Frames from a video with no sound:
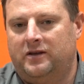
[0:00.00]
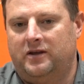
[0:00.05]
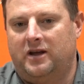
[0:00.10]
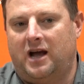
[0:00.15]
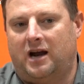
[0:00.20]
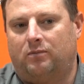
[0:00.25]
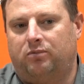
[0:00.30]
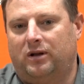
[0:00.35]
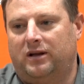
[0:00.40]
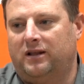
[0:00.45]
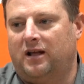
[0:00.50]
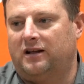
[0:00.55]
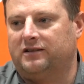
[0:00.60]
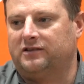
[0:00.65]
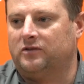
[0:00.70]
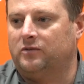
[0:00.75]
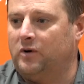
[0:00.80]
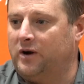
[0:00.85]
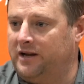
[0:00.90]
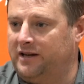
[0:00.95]
you got to play
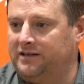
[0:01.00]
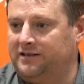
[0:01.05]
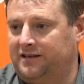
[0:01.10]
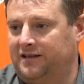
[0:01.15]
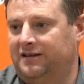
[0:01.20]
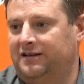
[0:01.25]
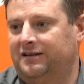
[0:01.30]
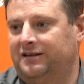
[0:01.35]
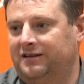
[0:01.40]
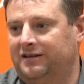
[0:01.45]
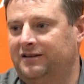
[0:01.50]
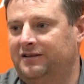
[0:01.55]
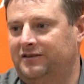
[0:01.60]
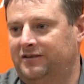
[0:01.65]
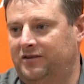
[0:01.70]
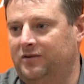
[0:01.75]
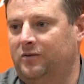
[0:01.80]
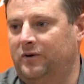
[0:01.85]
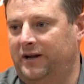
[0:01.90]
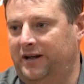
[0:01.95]
lots of ways
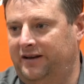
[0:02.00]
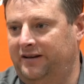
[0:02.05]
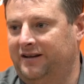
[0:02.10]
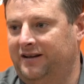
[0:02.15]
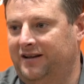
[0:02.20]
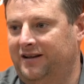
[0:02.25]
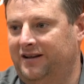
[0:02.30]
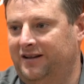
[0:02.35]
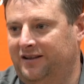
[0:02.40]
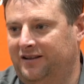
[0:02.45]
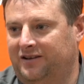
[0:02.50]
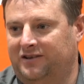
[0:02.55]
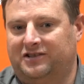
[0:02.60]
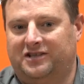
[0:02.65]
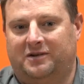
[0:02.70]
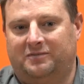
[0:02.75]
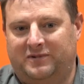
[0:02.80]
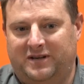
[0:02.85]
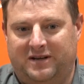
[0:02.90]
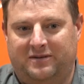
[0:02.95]
to win. There's
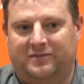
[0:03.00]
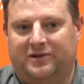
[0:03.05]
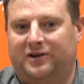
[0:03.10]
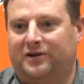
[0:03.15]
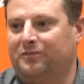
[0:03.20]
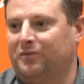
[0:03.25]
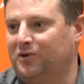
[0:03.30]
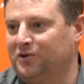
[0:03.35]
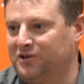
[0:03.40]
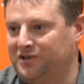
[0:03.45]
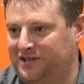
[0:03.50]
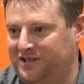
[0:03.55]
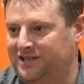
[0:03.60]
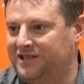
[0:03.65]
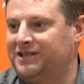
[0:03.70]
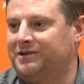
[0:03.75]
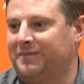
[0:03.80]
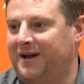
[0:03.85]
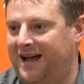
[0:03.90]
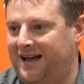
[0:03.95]
some teams that are more
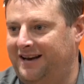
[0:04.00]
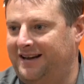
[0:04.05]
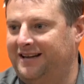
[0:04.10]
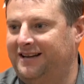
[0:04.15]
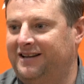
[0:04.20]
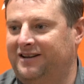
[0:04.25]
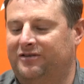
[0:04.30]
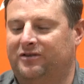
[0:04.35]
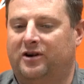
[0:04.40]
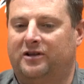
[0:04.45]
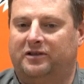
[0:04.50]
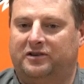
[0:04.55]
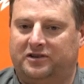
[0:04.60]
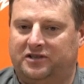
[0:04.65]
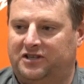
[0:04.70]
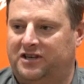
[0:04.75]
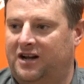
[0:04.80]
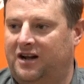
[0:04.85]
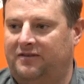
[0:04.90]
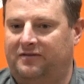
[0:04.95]
systematic and run their
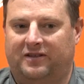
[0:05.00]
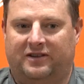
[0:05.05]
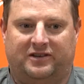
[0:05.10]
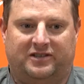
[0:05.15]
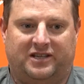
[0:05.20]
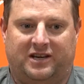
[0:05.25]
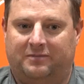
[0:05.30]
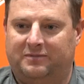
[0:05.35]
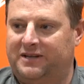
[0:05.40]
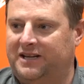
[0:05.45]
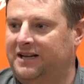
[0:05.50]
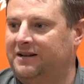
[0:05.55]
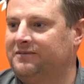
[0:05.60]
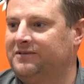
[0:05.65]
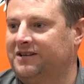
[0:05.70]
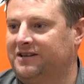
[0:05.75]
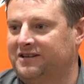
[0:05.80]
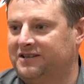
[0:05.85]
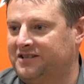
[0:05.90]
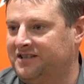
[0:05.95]
stuff, and there's some
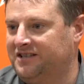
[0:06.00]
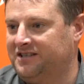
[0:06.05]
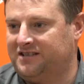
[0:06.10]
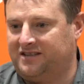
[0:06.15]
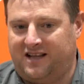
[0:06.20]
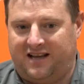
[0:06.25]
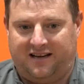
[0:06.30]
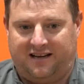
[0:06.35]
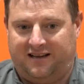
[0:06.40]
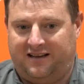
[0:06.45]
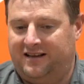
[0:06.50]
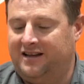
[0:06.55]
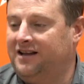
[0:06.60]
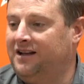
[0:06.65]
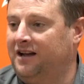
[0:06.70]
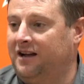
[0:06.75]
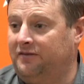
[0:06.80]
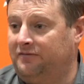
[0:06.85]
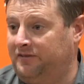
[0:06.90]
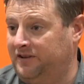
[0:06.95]
teams that it's just like a
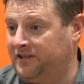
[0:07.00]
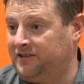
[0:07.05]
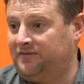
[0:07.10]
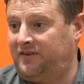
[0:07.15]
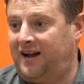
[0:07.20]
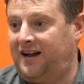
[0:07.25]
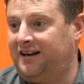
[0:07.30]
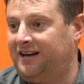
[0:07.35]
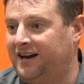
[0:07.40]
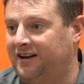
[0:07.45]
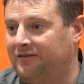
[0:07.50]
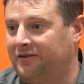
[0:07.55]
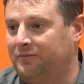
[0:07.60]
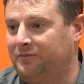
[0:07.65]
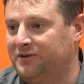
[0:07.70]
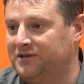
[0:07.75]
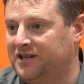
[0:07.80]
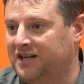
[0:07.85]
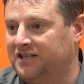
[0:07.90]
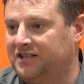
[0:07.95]
fist fight every
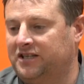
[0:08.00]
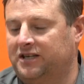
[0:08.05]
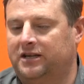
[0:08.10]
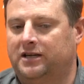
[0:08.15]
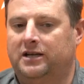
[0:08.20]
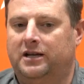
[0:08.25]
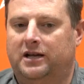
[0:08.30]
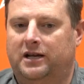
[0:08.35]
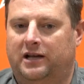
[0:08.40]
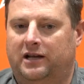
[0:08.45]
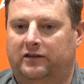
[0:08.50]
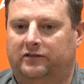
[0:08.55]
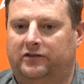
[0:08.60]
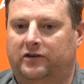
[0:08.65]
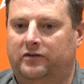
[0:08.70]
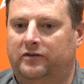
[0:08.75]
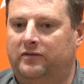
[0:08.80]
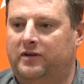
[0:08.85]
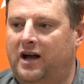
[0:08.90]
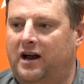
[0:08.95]
possession. And
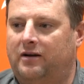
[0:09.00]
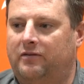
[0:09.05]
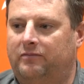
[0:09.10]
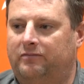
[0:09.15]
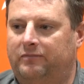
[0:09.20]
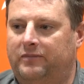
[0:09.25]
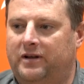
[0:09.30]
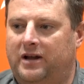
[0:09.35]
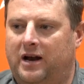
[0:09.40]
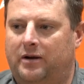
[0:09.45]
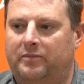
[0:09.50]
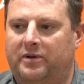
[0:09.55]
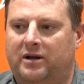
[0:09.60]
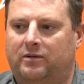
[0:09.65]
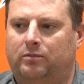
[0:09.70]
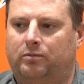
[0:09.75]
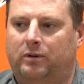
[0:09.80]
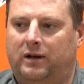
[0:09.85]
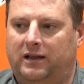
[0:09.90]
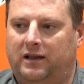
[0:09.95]
so you got to be
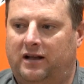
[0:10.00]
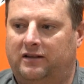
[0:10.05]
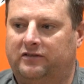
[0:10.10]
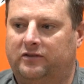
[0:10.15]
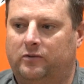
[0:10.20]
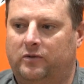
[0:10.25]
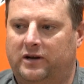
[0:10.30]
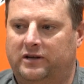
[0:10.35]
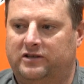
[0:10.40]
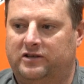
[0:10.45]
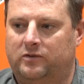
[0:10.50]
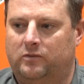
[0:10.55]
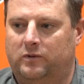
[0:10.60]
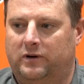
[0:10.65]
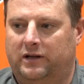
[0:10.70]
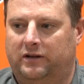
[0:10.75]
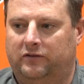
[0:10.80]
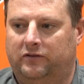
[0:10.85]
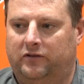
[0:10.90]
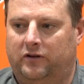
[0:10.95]
able to play lots of ways to
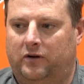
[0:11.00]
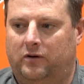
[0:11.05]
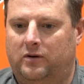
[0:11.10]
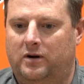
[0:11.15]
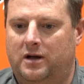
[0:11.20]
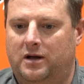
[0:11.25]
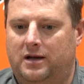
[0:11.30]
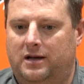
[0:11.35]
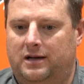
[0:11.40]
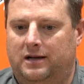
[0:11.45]
win. So